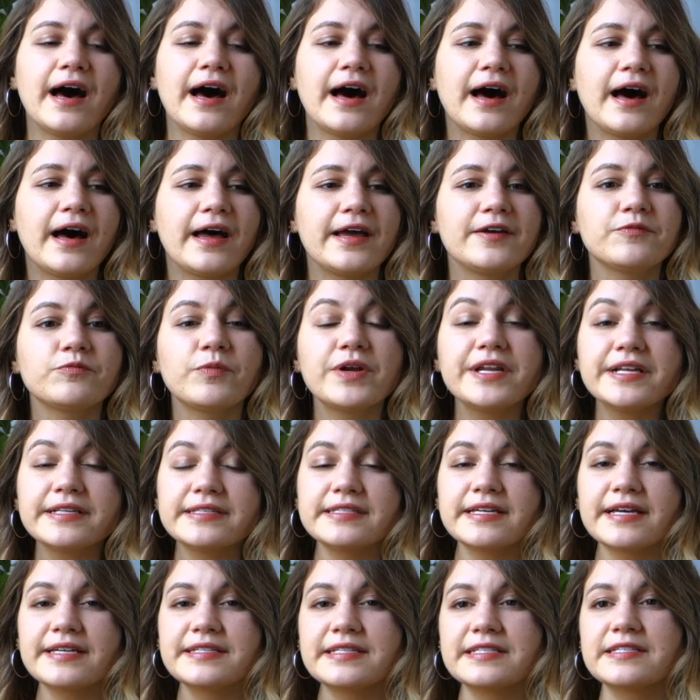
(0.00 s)
And what
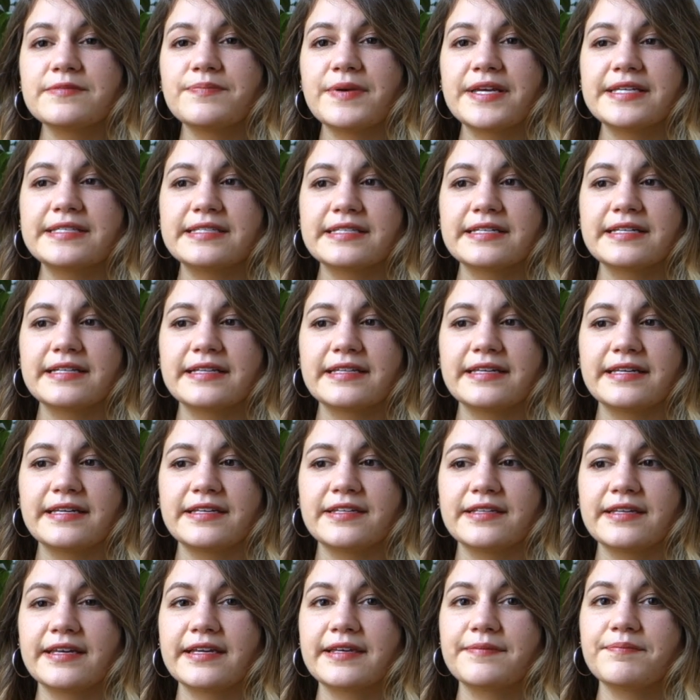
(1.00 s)
it does is
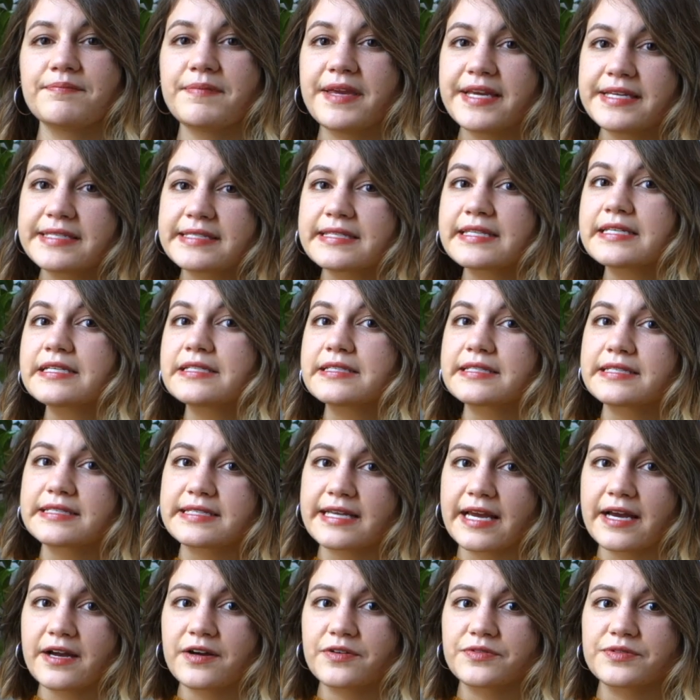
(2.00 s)
basically it makes little
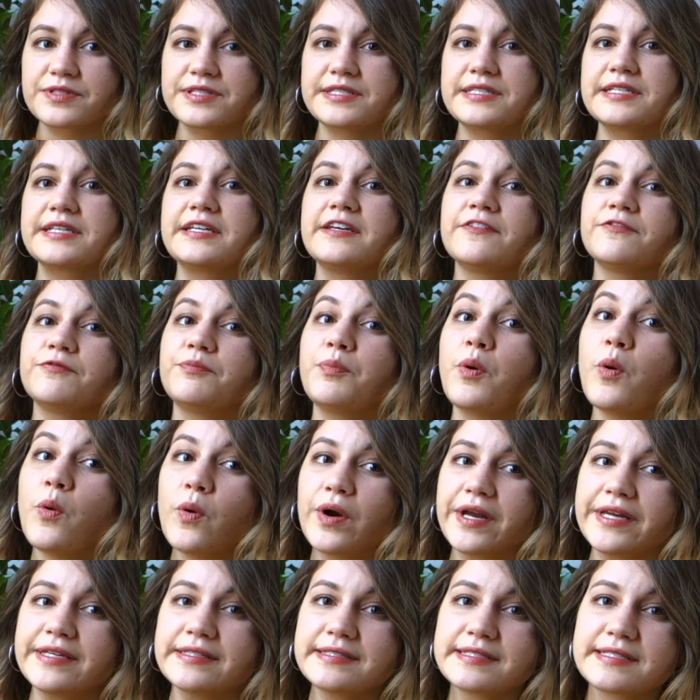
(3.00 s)
sounds to give
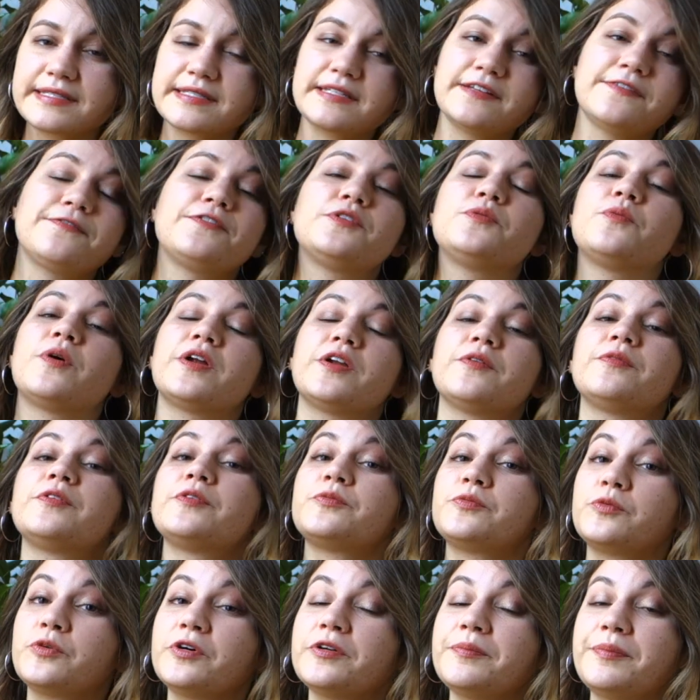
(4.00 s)
points if you want to
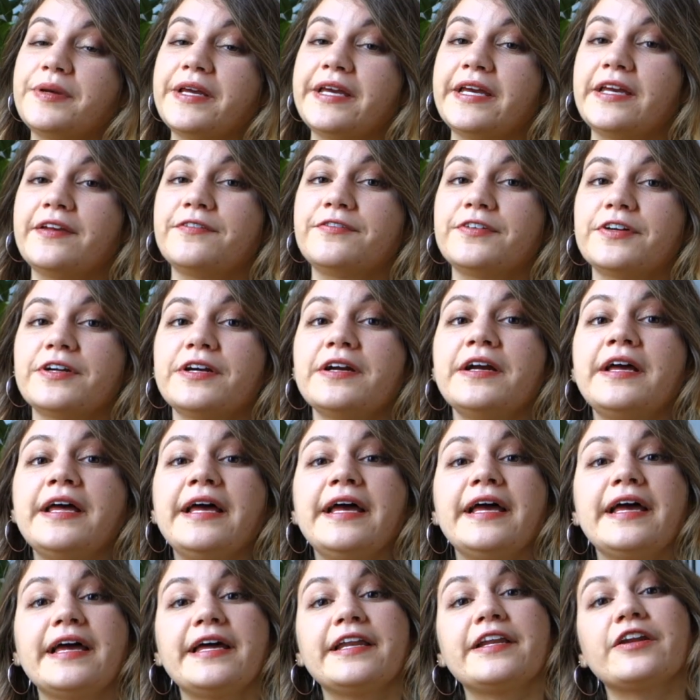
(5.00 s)
reward behavior,
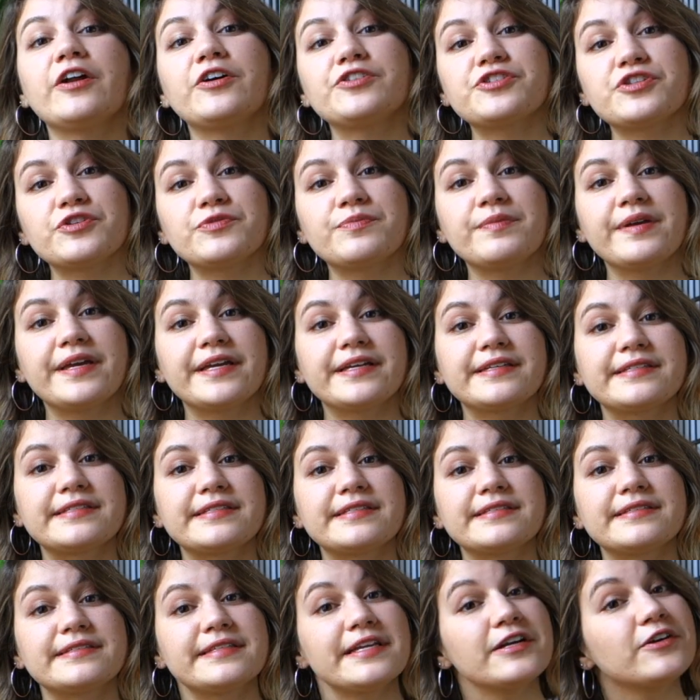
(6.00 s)
and it also
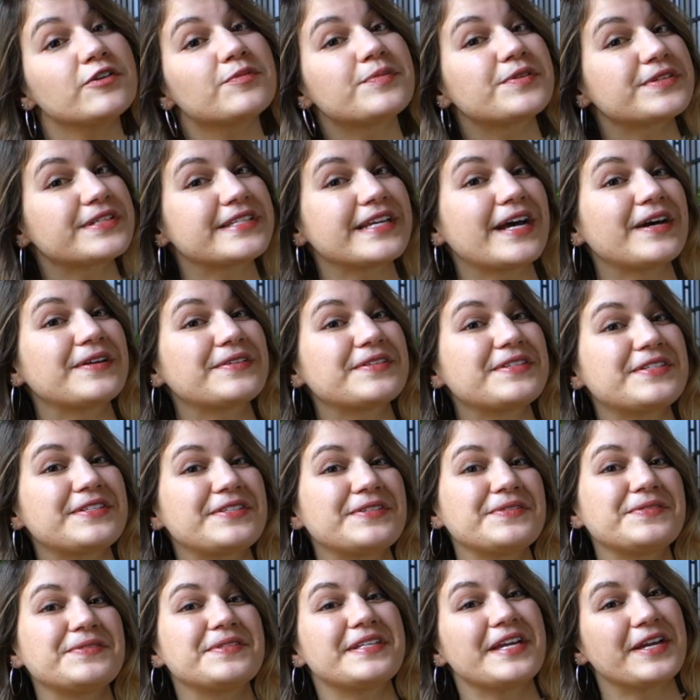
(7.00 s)
makes terrible sounds
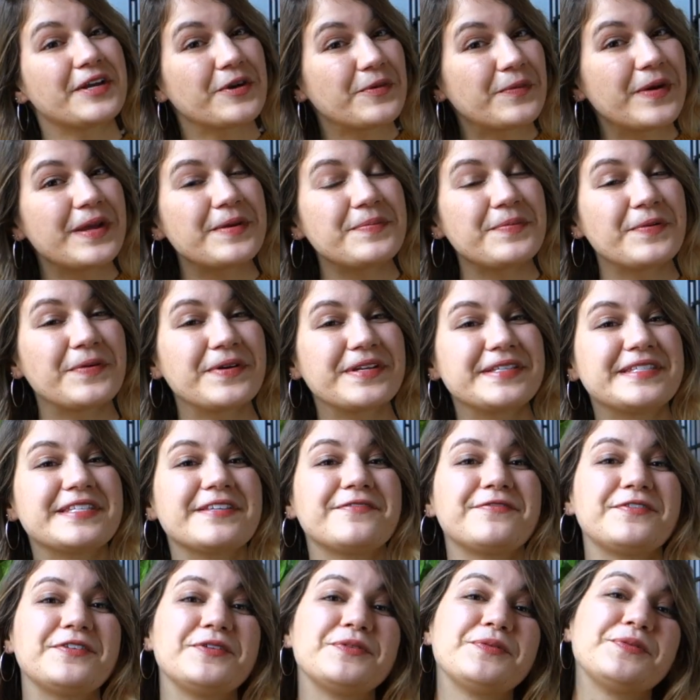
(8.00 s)
to take away
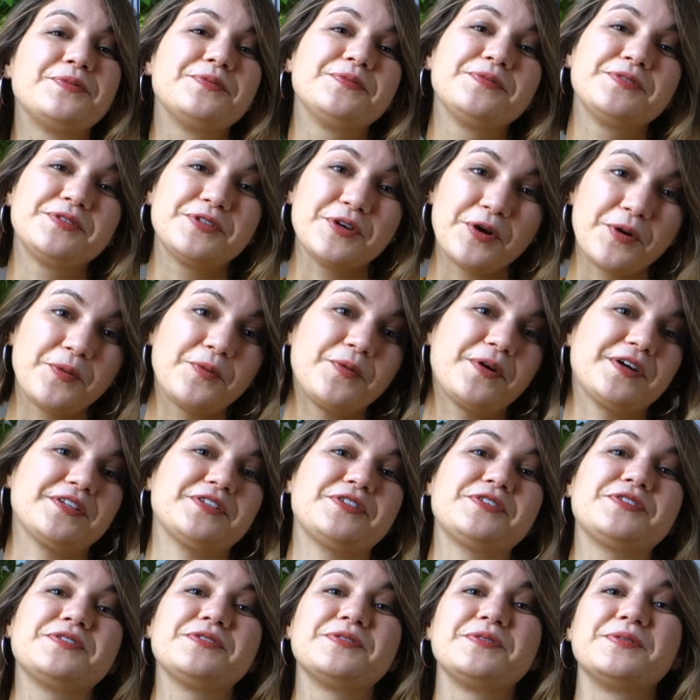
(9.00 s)
points if you don't
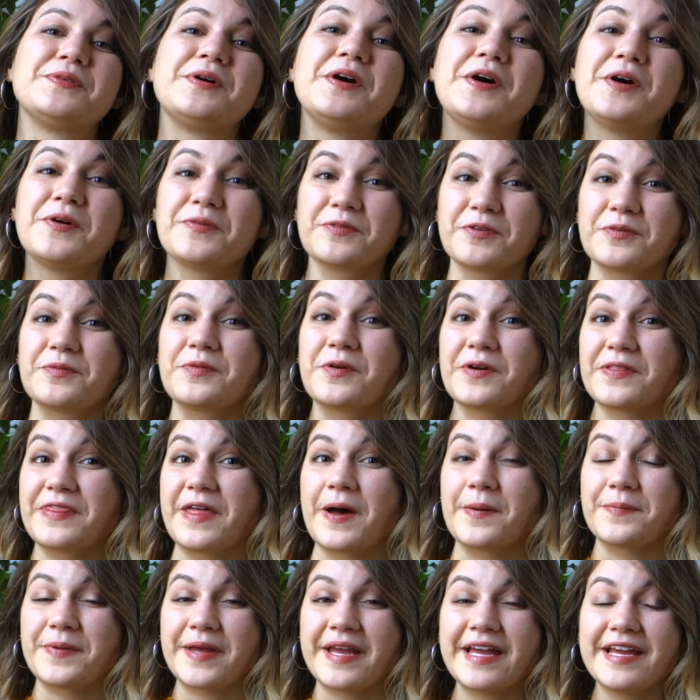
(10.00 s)
want to reward
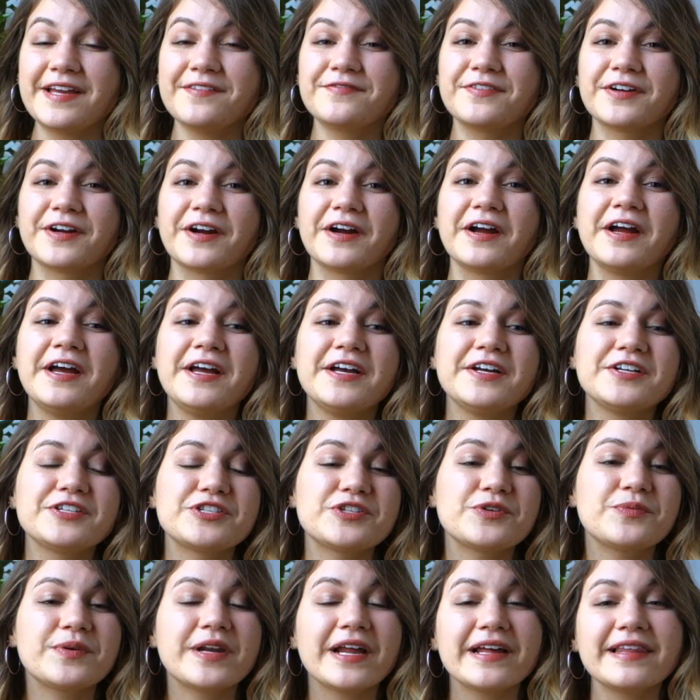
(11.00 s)
that behavior.
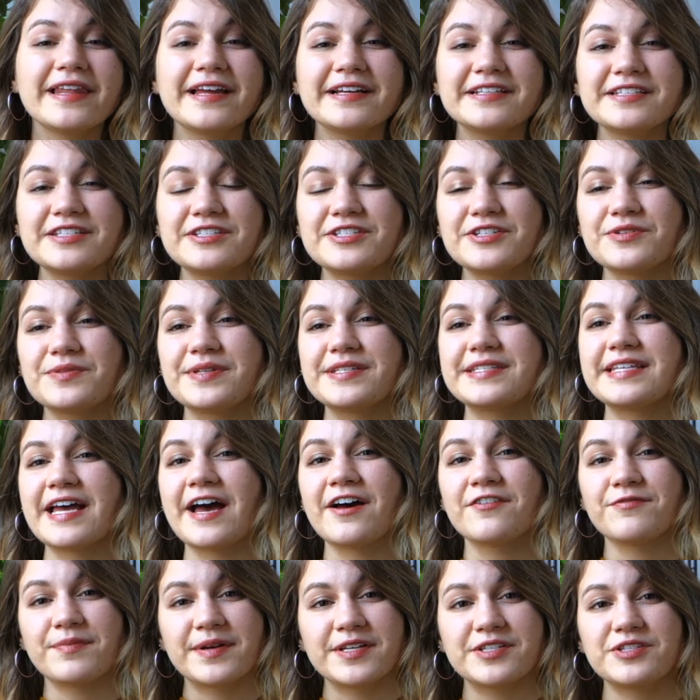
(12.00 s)
So what I like to do is
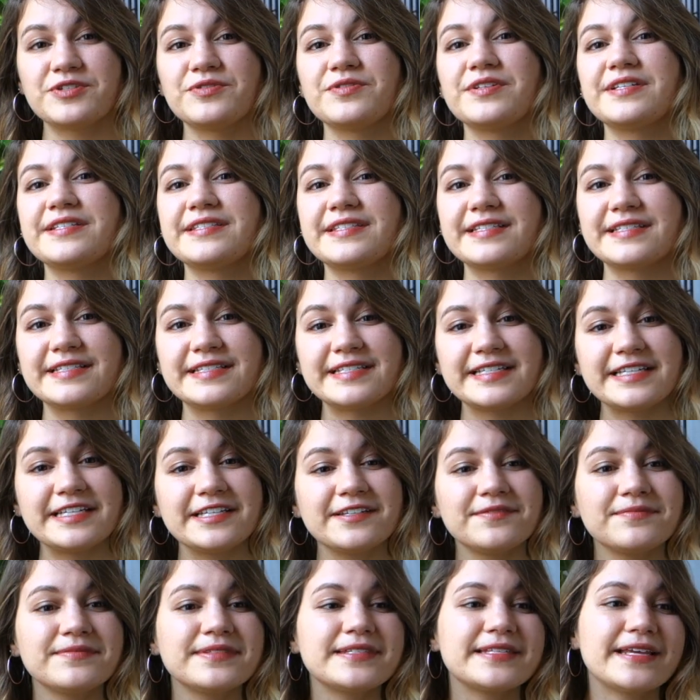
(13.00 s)
have my students in
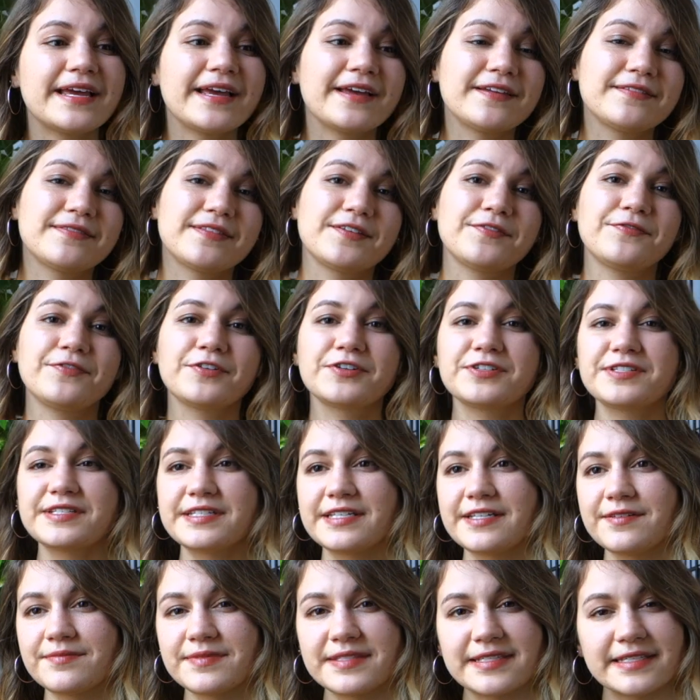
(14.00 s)
teams, and the
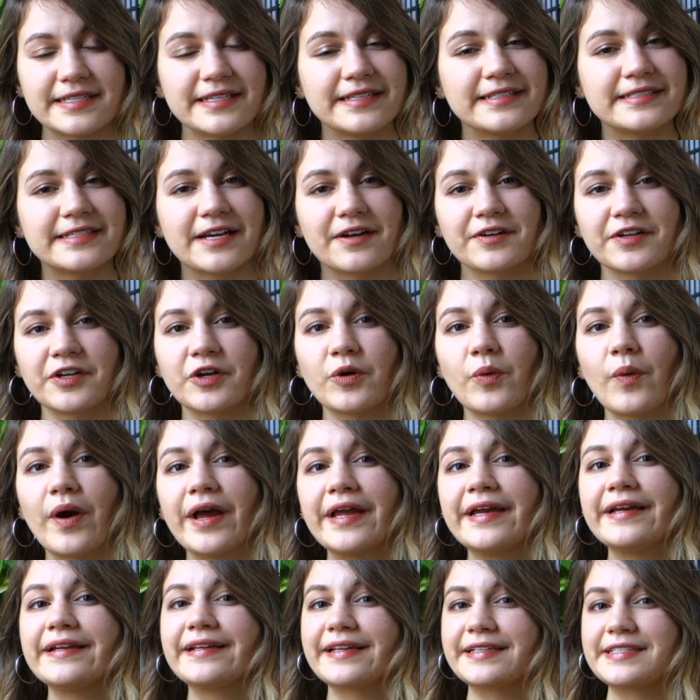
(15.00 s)
first team sitting down and
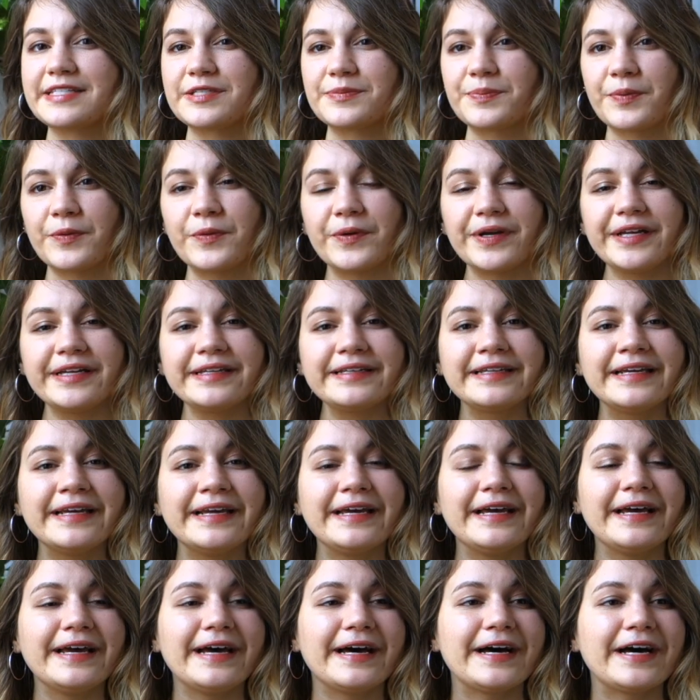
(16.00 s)
quiet gets a point.
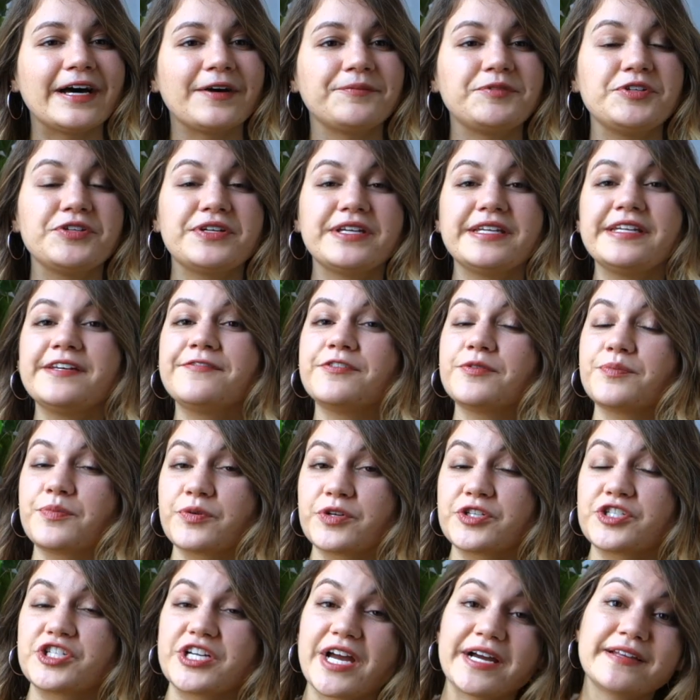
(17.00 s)
You can even
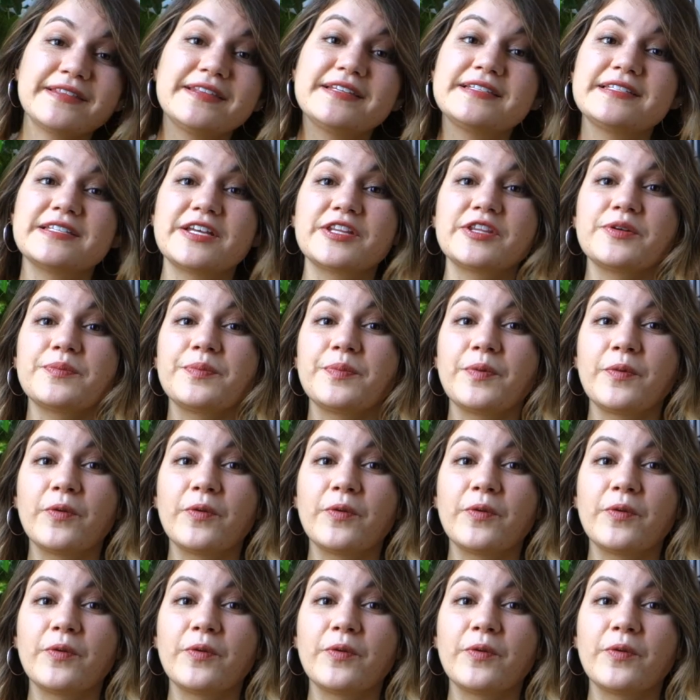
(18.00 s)
project this on the